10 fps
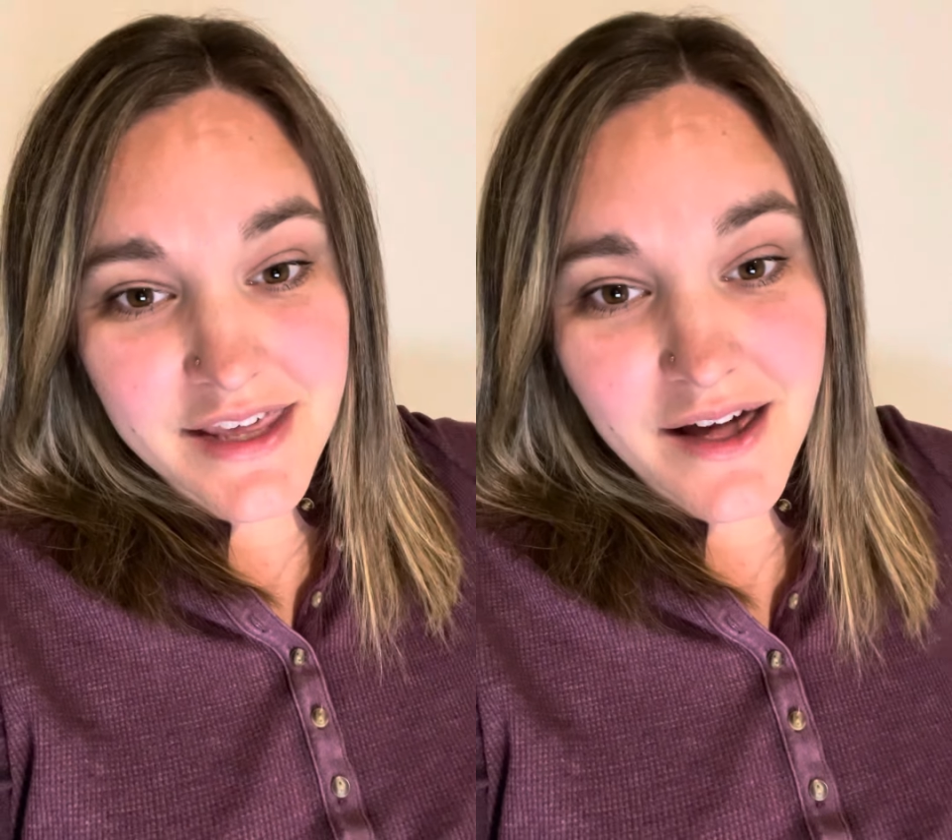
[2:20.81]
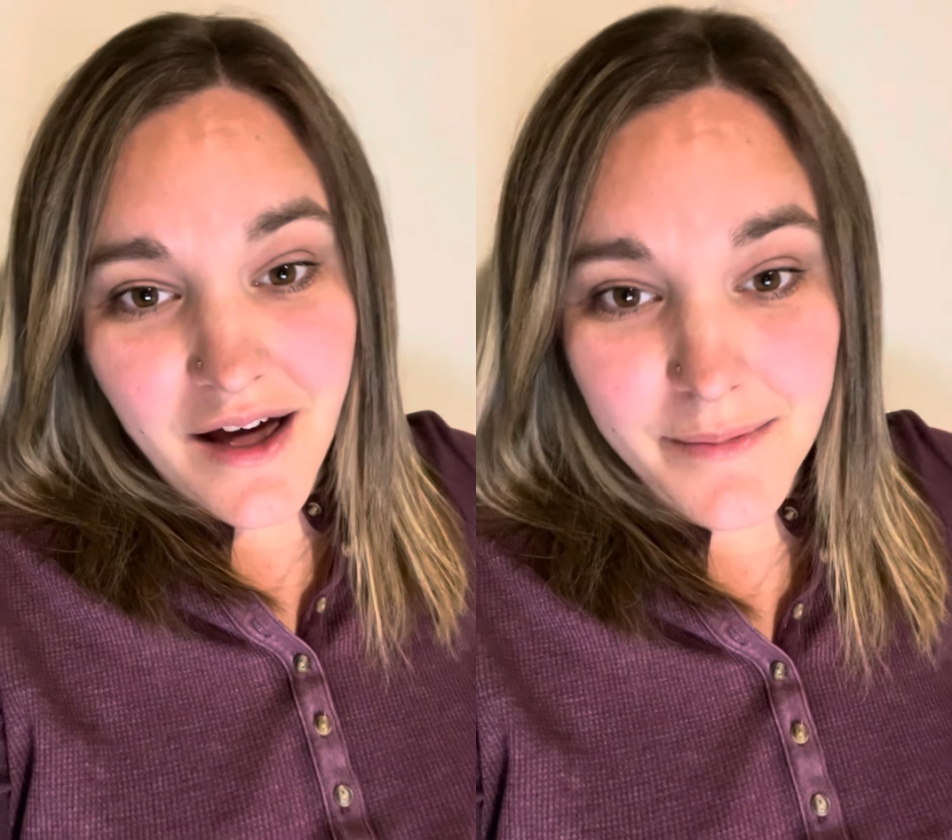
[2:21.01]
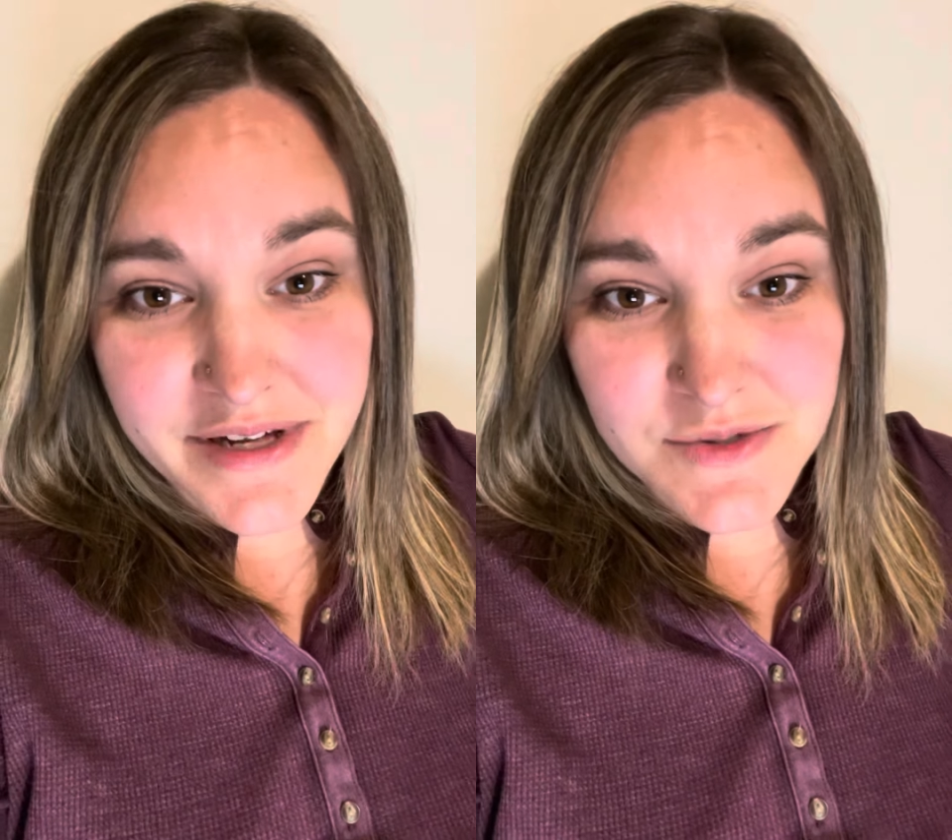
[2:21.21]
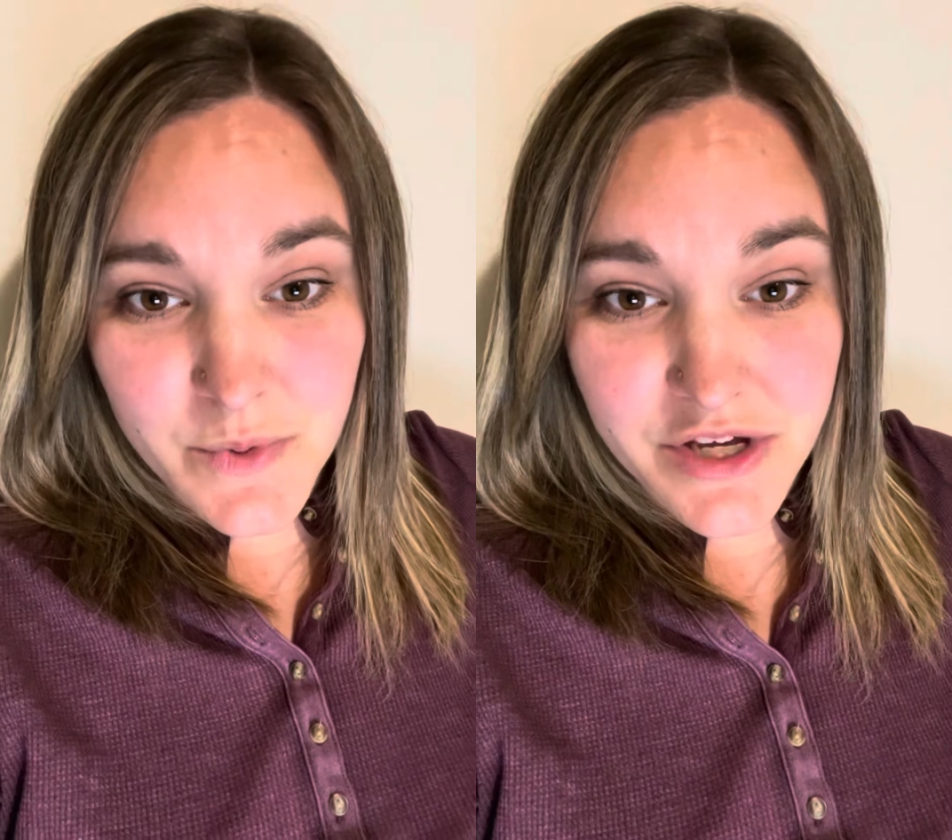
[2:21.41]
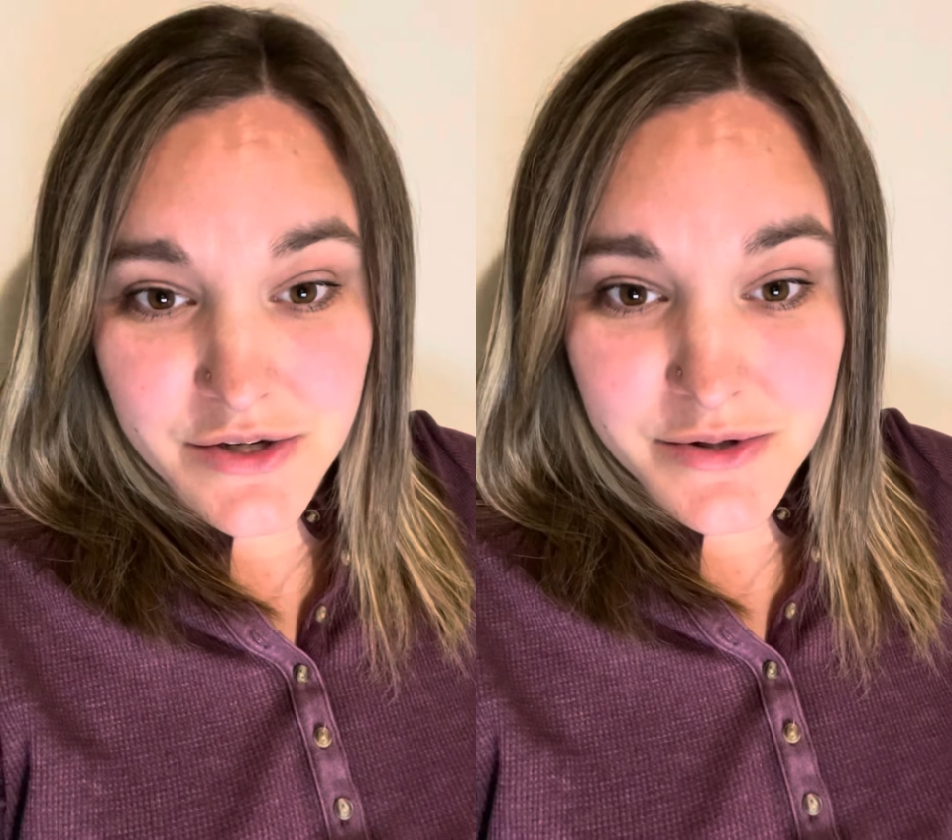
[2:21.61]
comments
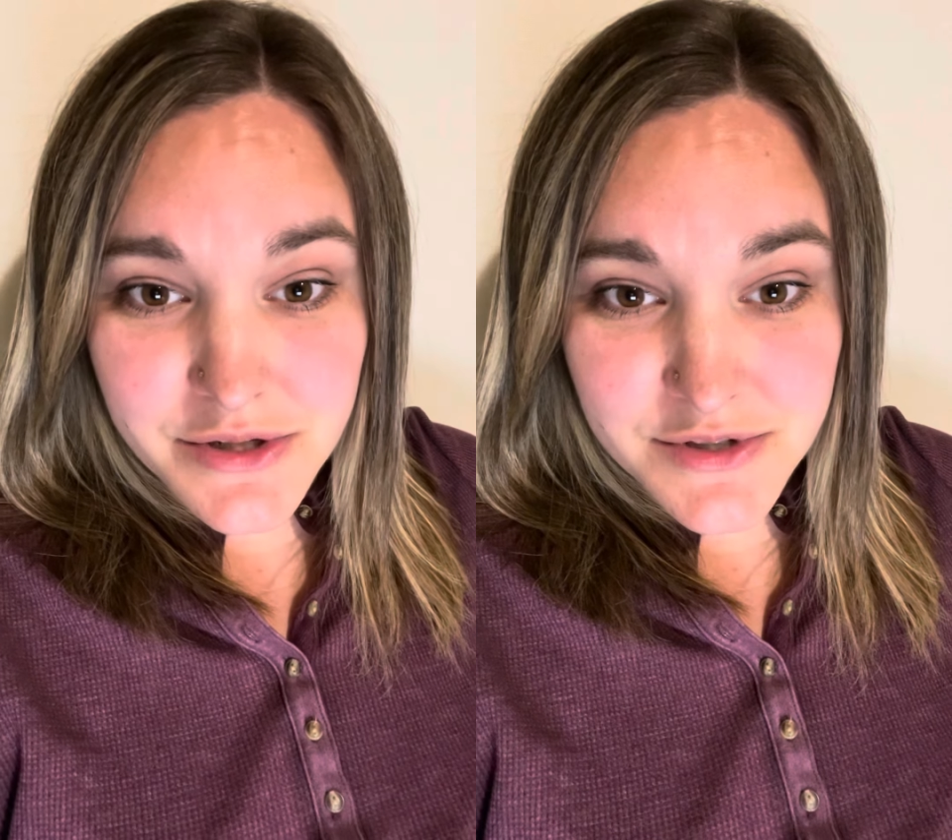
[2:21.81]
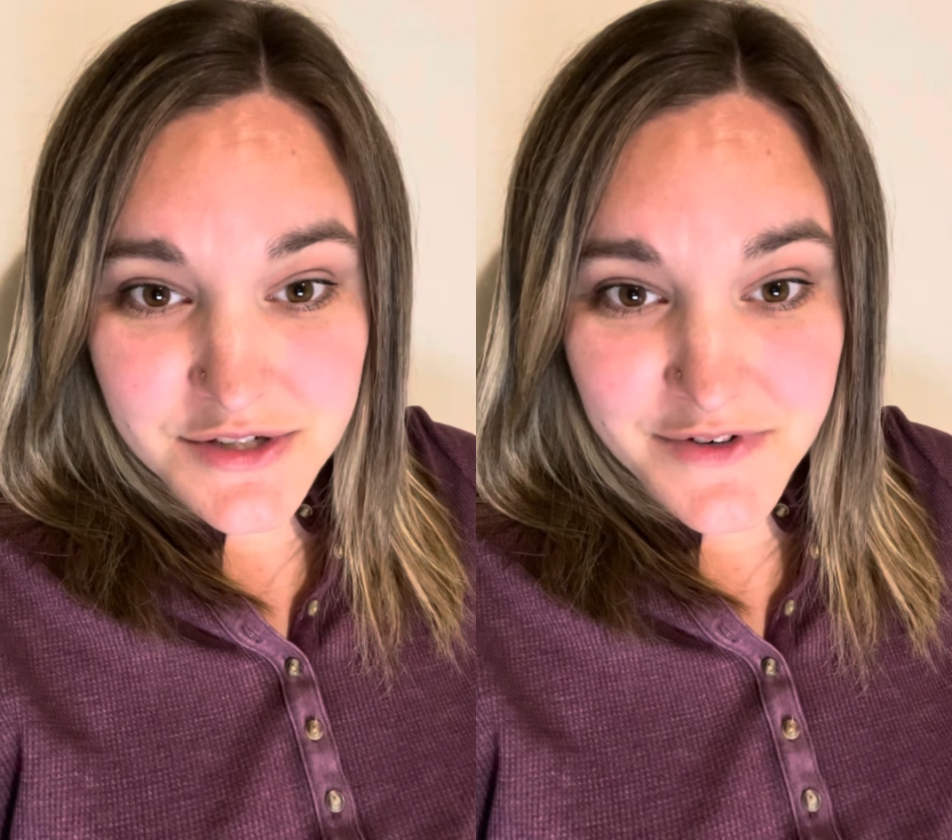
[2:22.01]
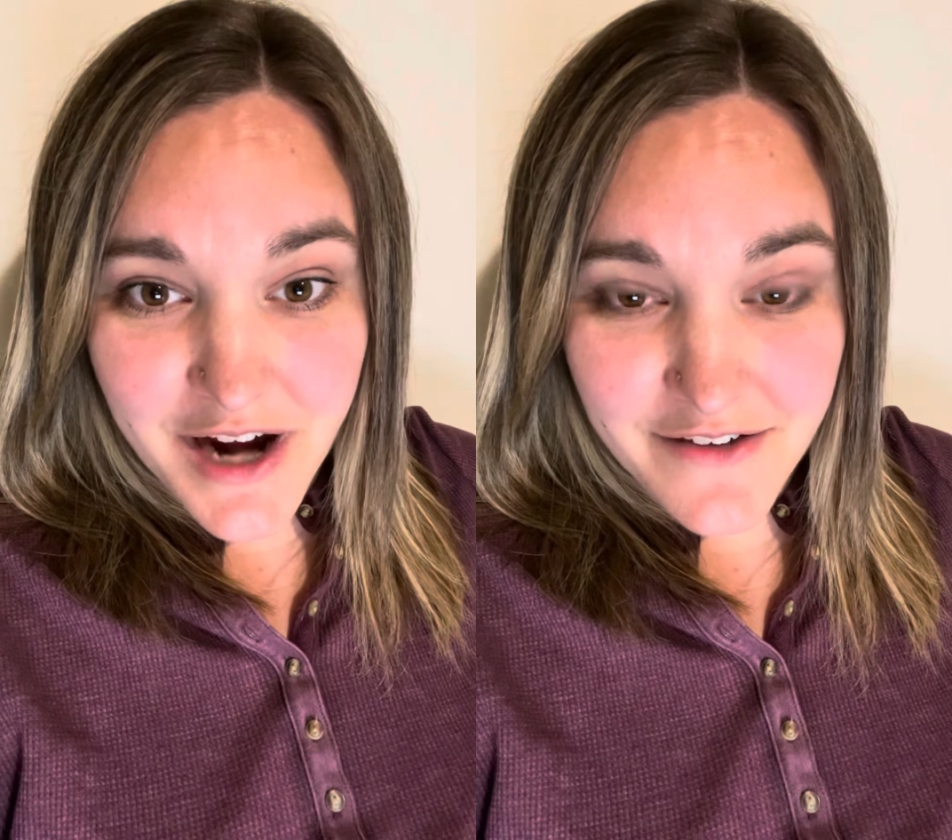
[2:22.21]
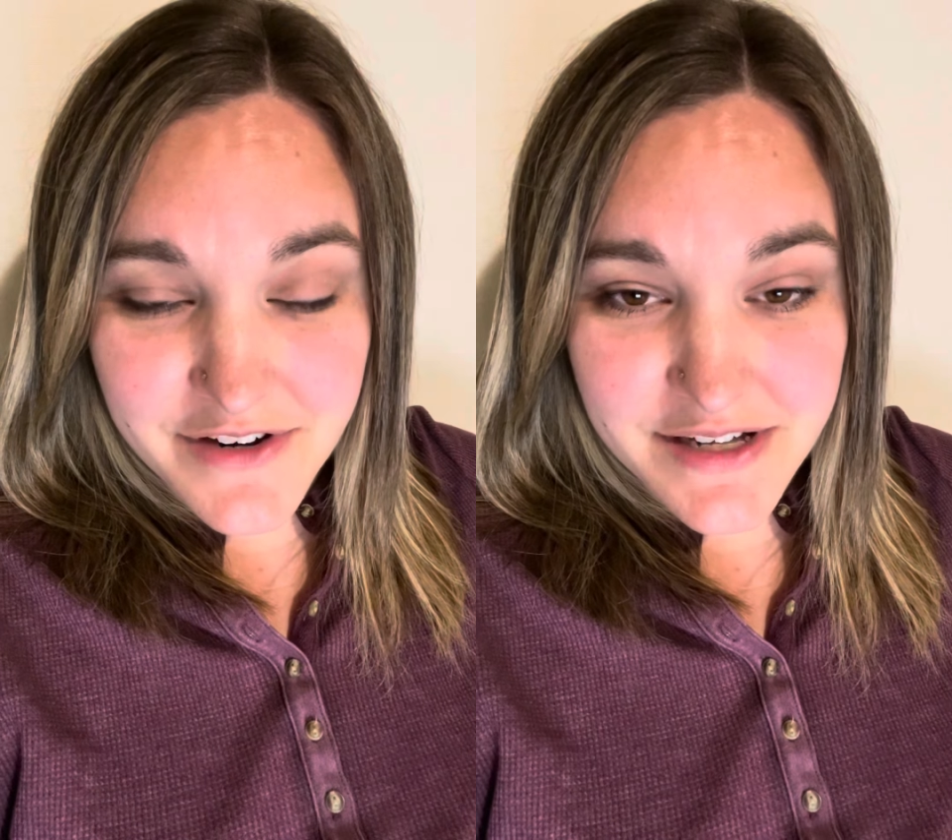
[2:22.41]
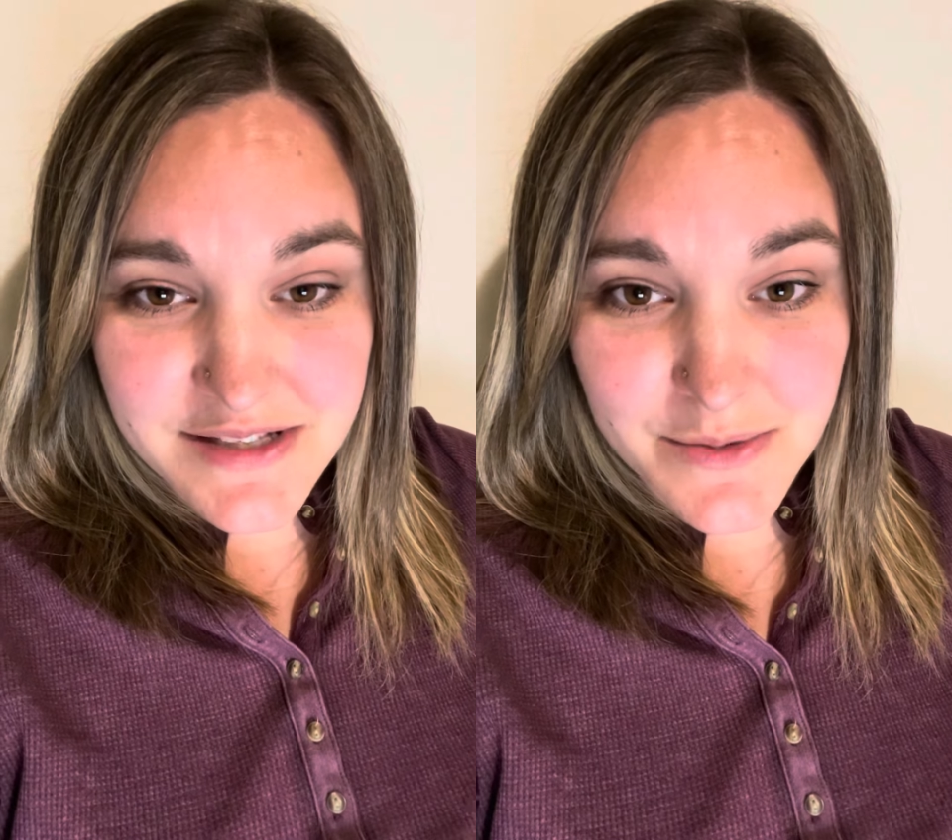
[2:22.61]
what you used for evidence,